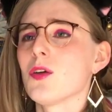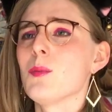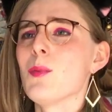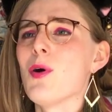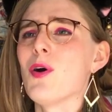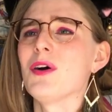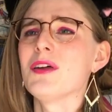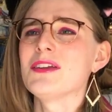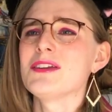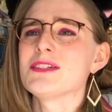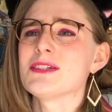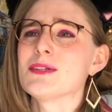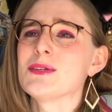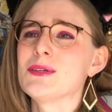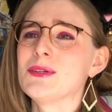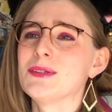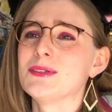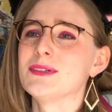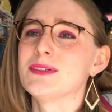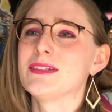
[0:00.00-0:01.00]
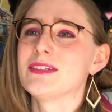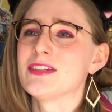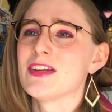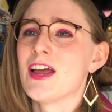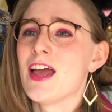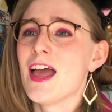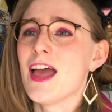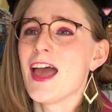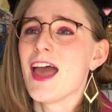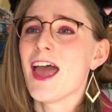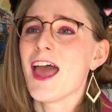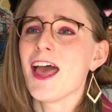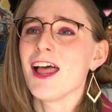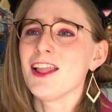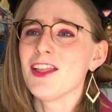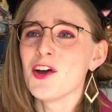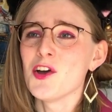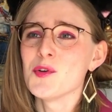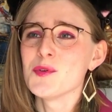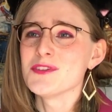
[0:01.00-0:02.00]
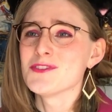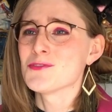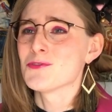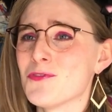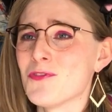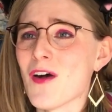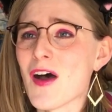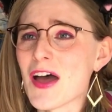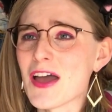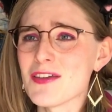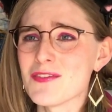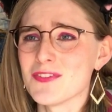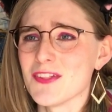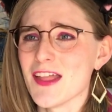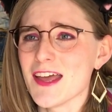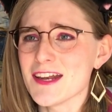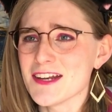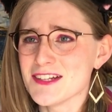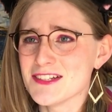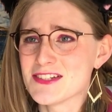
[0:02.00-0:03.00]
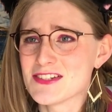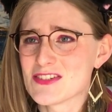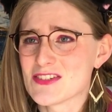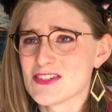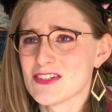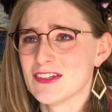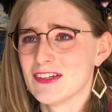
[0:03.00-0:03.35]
on, dude. Hello is five letters.